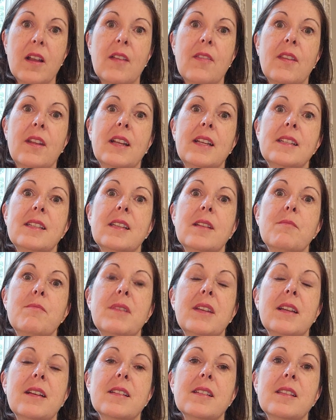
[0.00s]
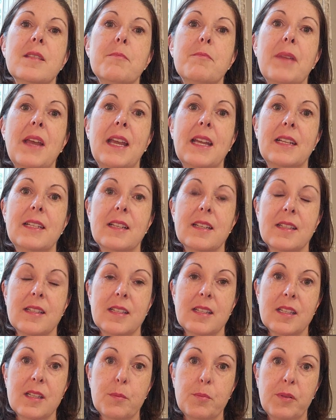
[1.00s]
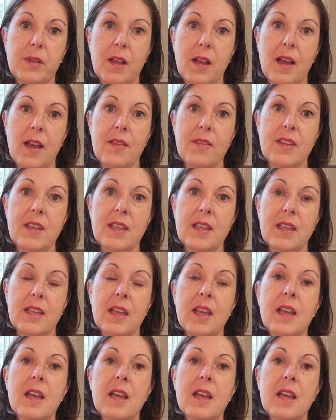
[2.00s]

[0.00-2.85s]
and then I said, because the bank doesn't supply the